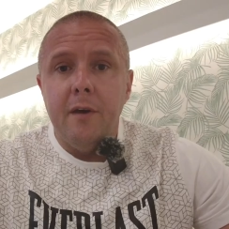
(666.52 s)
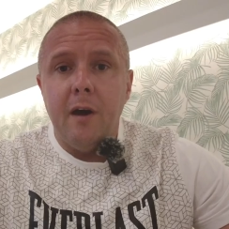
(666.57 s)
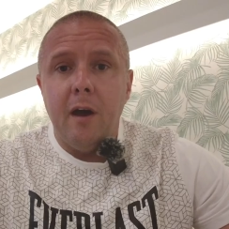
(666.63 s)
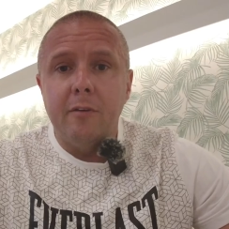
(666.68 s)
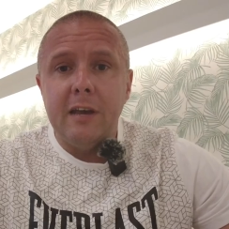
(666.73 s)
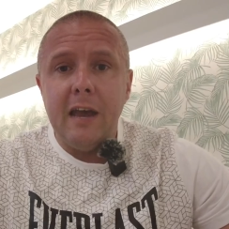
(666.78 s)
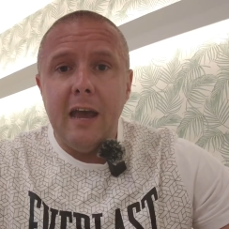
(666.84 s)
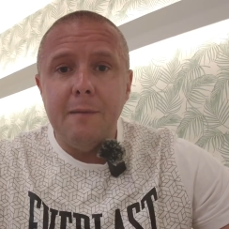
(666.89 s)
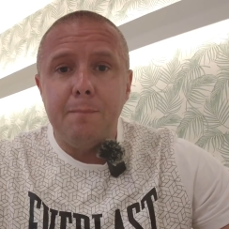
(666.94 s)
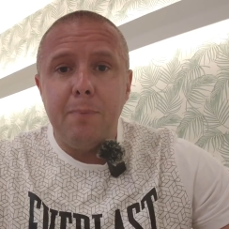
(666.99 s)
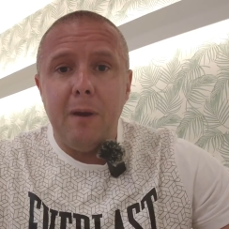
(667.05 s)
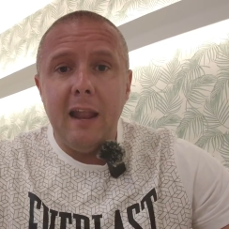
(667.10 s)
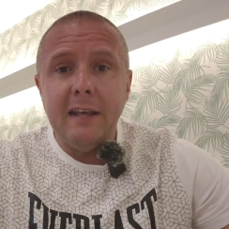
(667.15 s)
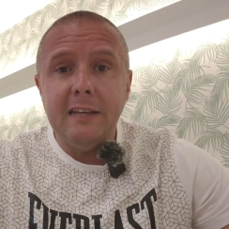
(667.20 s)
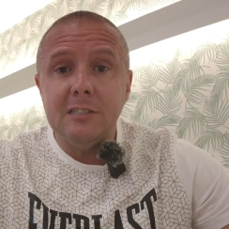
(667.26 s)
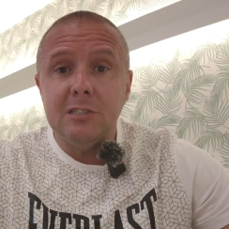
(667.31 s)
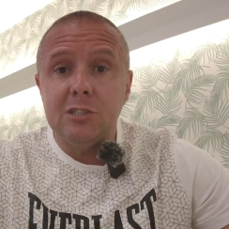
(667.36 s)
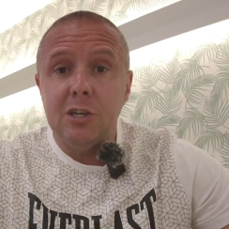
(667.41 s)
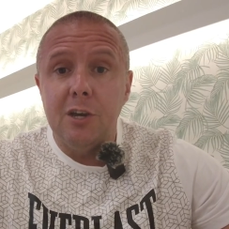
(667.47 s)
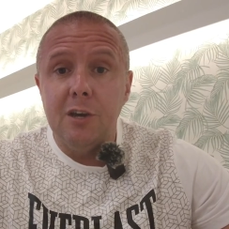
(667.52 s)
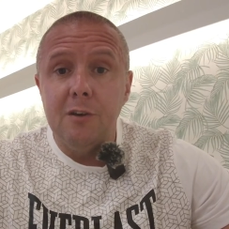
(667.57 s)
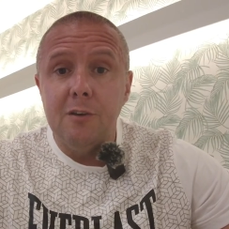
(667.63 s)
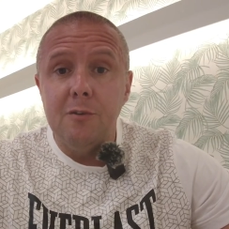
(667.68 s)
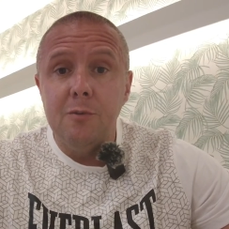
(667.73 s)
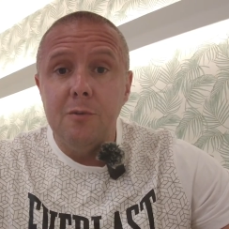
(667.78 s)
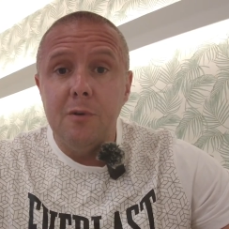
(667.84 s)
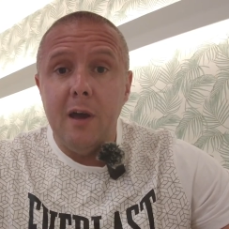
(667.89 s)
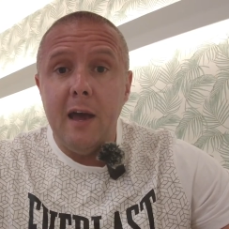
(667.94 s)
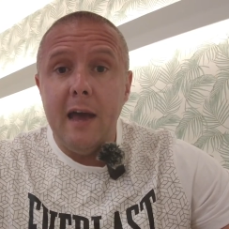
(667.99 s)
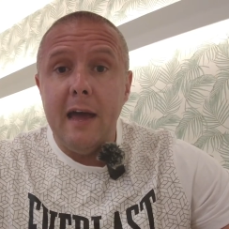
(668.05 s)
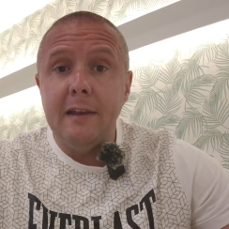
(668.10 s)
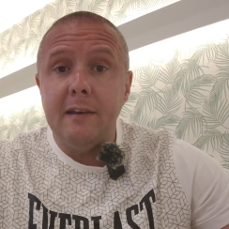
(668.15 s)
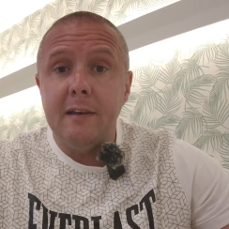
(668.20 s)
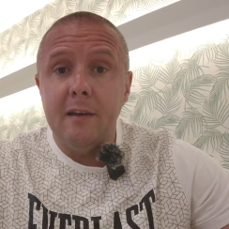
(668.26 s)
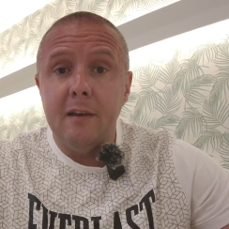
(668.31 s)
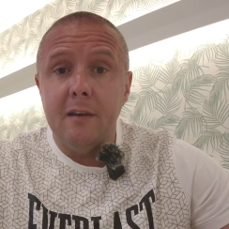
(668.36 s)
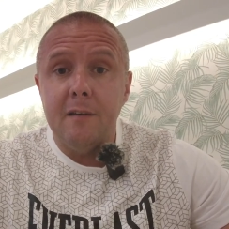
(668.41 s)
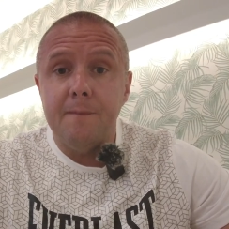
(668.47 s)
Okay, plate 2,
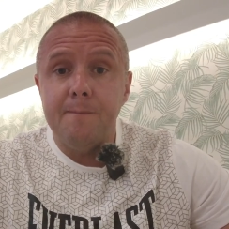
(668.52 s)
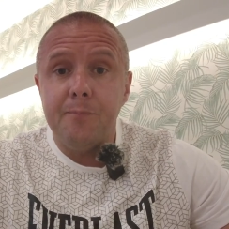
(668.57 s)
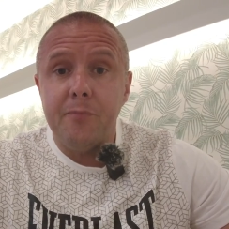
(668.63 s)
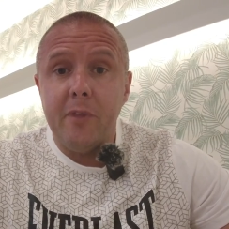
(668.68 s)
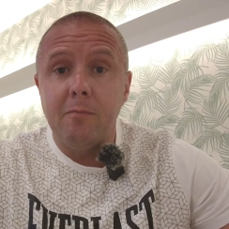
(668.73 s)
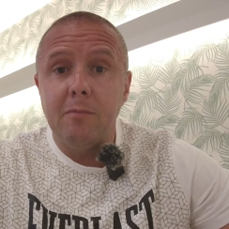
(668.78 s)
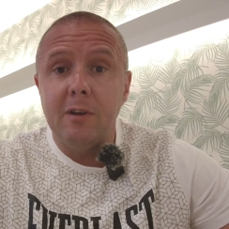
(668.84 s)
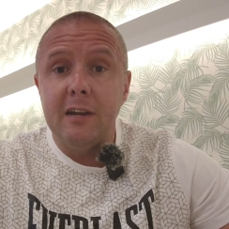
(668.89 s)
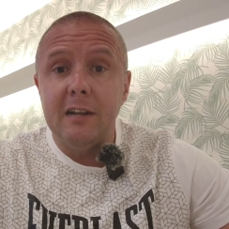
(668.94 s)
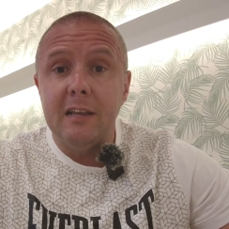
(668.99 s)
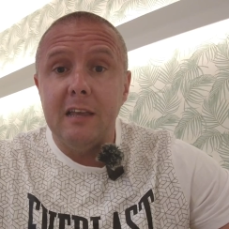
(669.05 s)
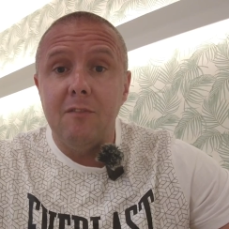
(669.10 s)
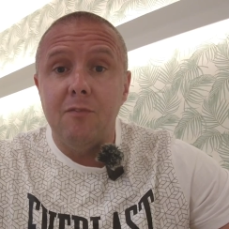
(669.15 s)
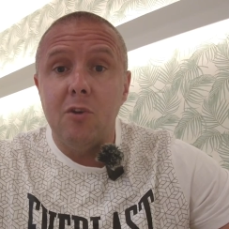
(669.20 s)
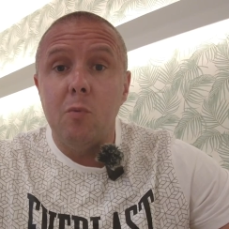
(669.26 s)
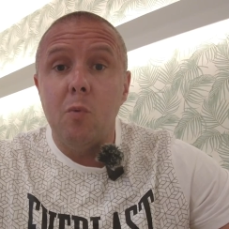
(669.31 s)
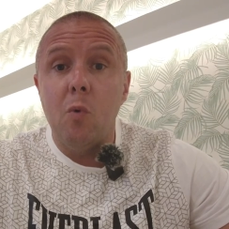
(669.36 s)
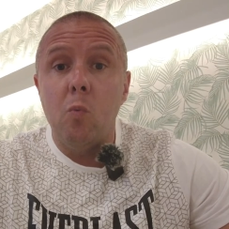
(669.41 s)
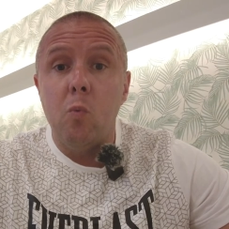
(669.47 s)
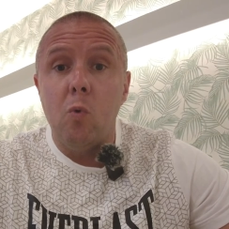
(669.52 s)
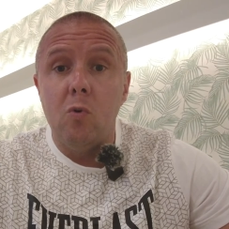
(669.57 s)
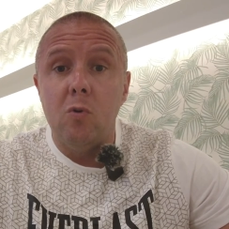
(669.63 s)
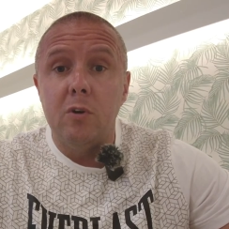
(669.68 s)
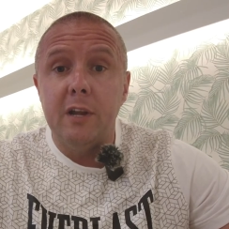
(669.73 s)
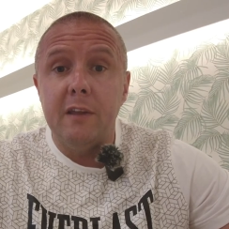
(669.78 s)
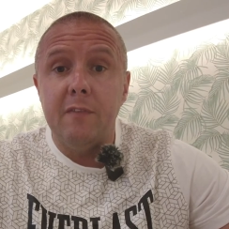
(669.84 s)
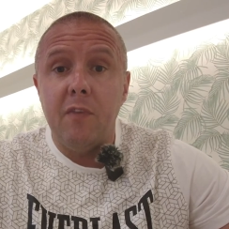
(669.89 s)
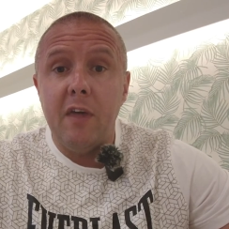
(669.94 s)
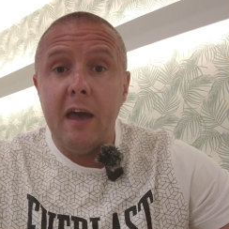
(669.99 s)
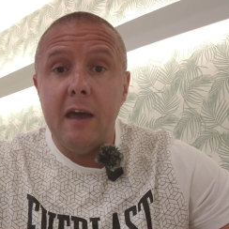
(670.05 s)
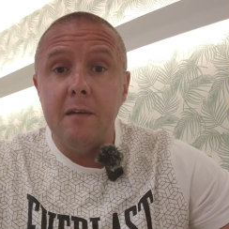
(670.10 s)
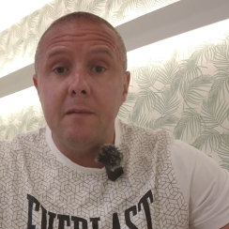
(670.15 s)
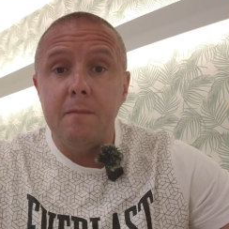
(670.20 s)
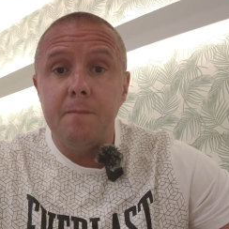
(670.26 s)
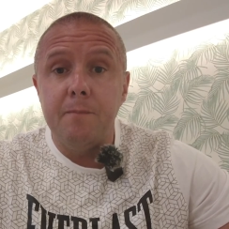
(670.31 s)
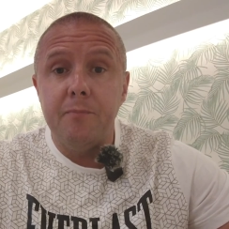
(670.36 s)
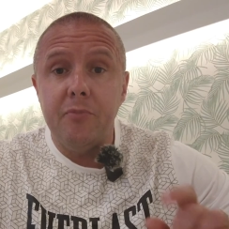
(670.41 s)
and I'm going to give you a warning now.